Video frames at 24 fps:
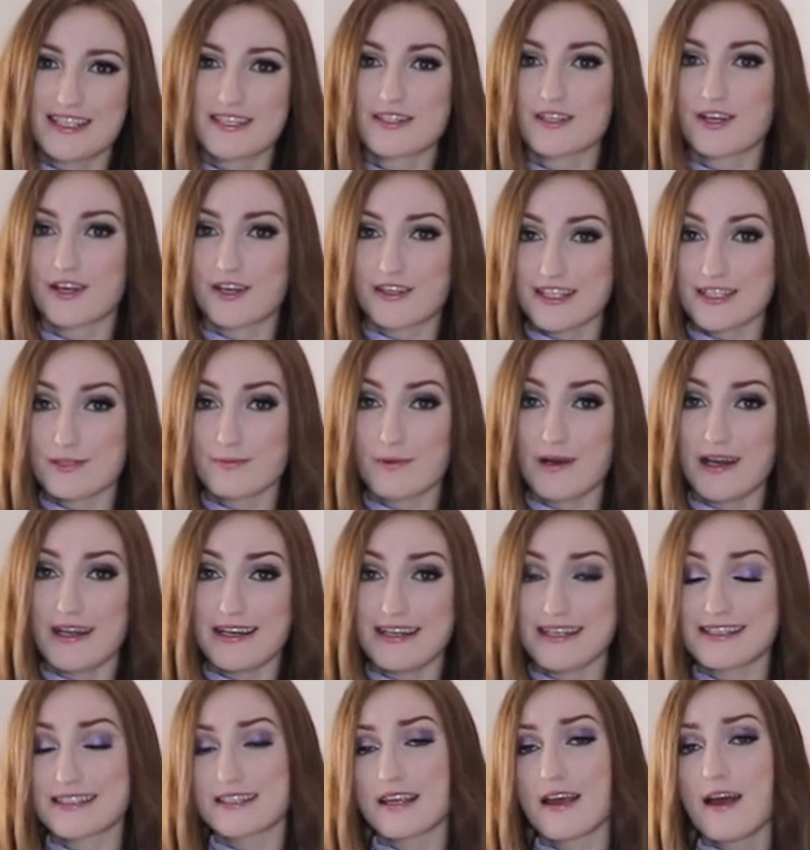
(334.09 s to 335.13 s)
So this
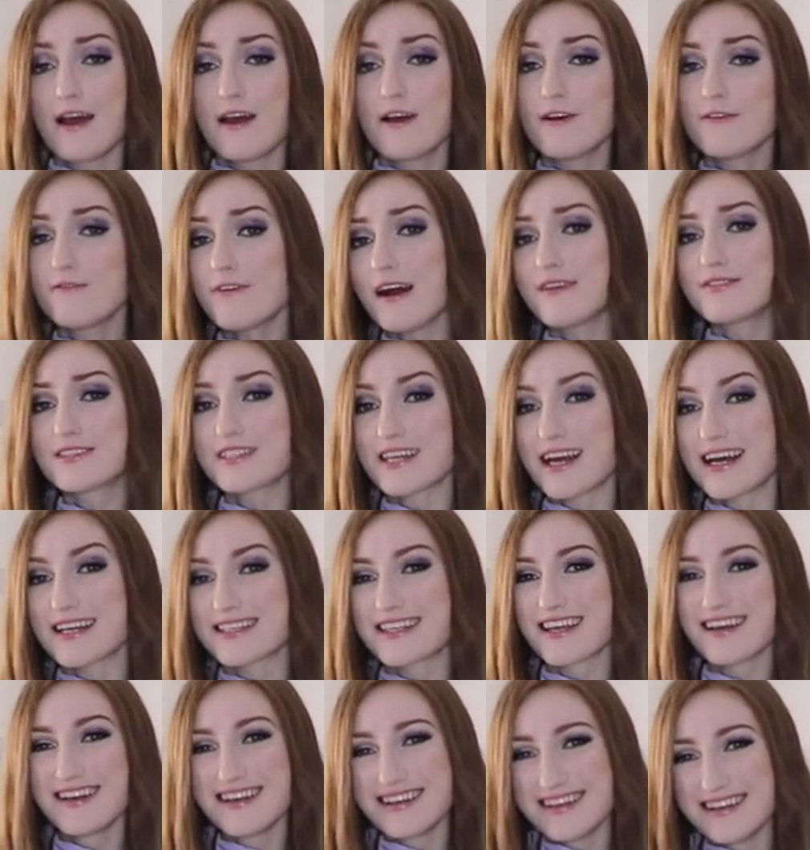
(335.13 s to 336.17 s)
one is five
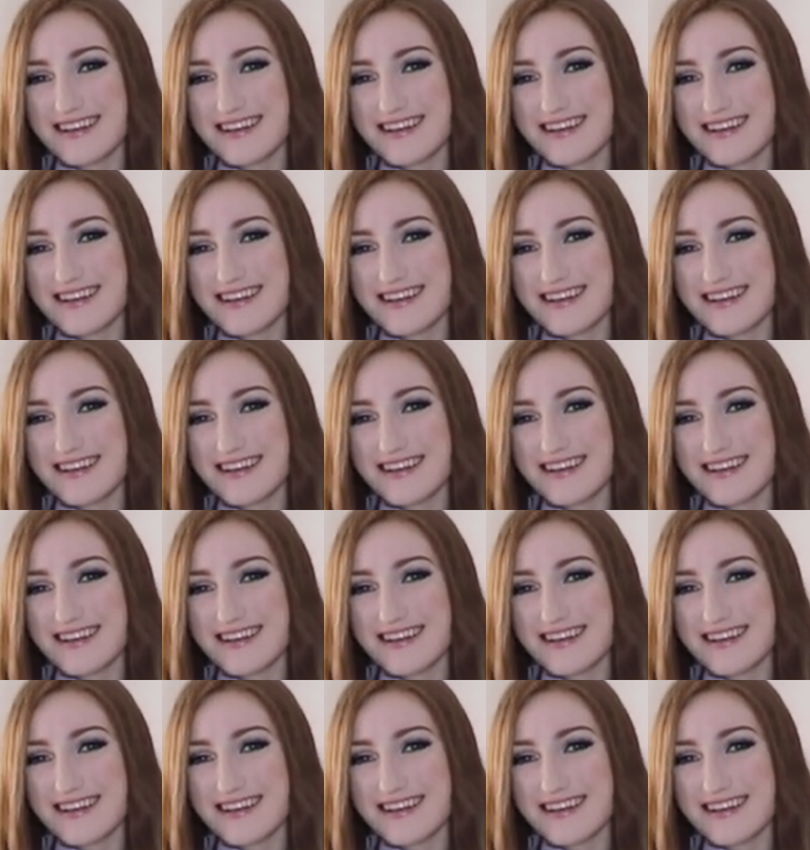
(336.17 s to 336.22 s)
stars.